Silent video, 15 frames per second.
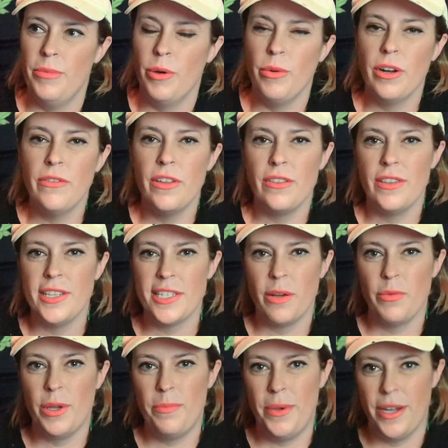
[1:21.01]
But one of the things
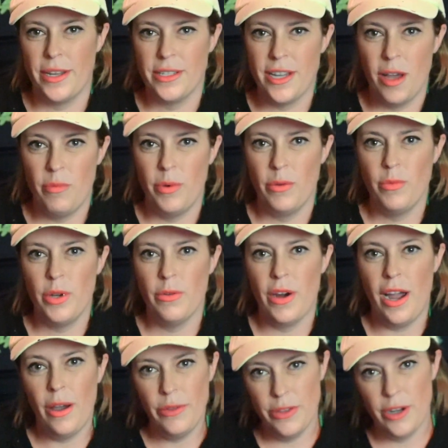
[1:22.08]
that we picked up when we
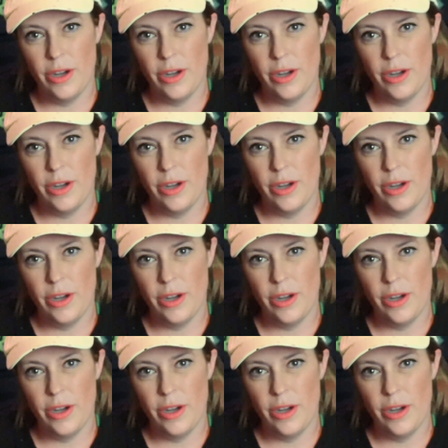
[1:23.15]
were out